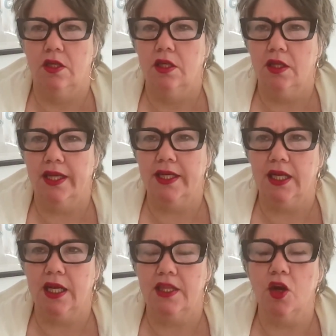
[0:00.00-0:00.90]

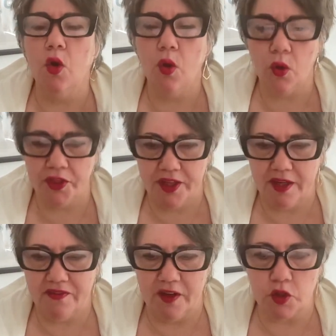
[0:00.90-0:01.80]
Like, the whole
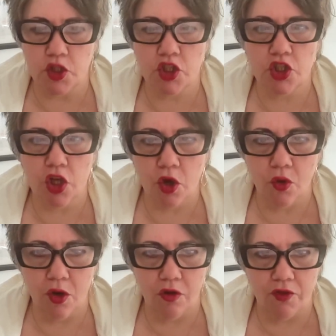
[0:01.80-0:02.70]
thing felt
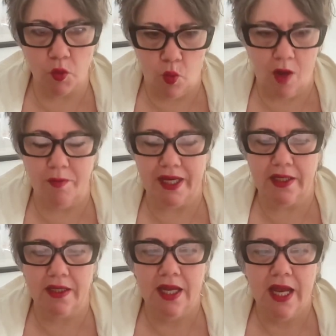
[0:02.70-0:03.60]
so
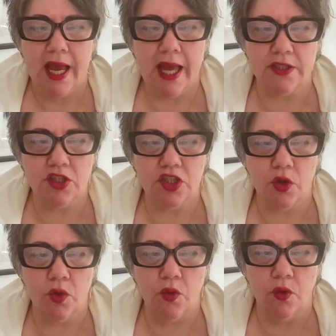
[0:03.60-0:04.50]
overwhelming. And
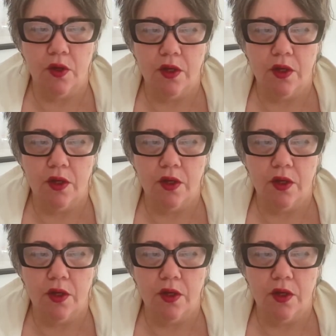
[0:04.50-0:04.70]
so